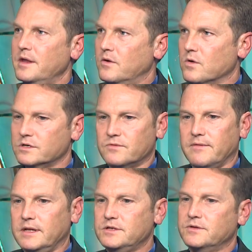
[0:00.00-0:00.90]
then, of course,
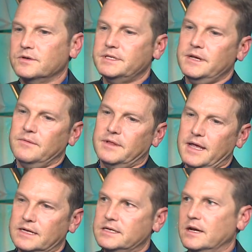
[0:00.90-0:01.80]
Revelation thirteen with the
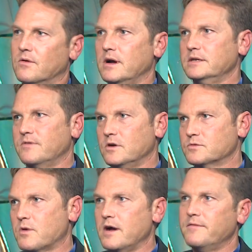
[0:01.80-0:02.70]
Antichrist, false
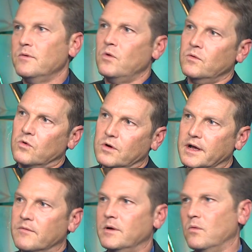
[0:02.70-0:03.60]
prophet, one world
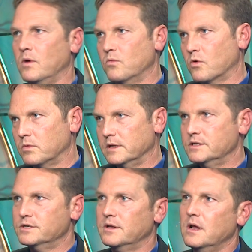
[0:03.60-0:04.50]
government, one world
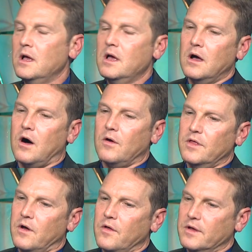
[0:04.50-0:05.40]
religion, all
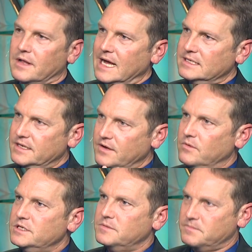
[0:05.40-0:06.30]
the all the classic, you know,
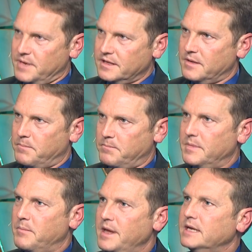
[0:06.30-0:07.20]
we just picked the,
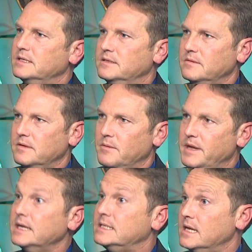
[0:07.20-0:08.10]
the, pig, the
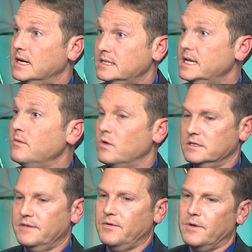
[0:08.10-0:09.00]
big uh, ten
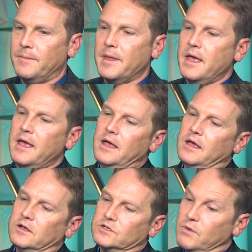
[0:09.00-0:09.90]
ones, if you will. Right.
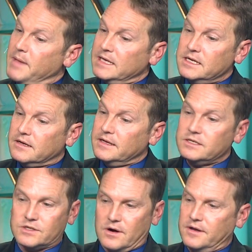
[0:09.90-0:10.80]
So we basically
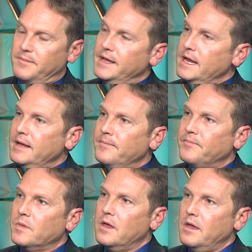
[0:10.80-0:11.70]
started at the beginning,
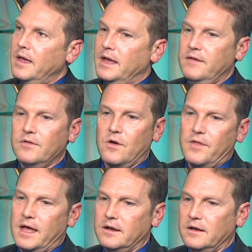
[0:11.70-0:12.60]
and even though
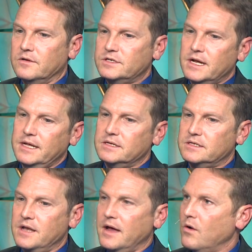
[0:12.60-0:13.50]
that other study
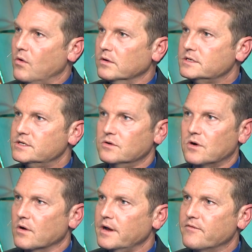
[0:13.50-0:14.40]
is not old, still
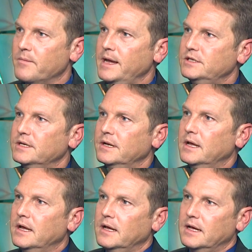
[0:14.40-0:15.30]
current information. You
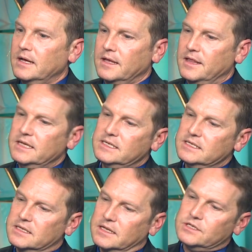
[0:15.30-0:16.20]
got even more. This
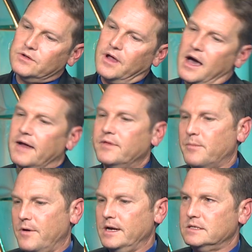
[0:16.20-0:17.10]
is literally hot off the
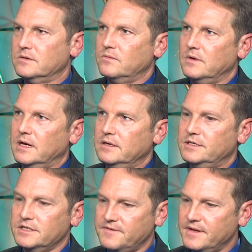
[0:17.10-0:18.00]
press. Uh,
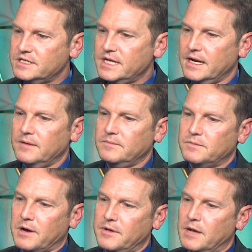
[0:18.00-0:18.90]
just finished that up
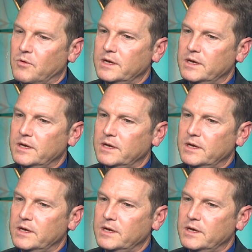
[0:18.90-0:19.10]
probably a couple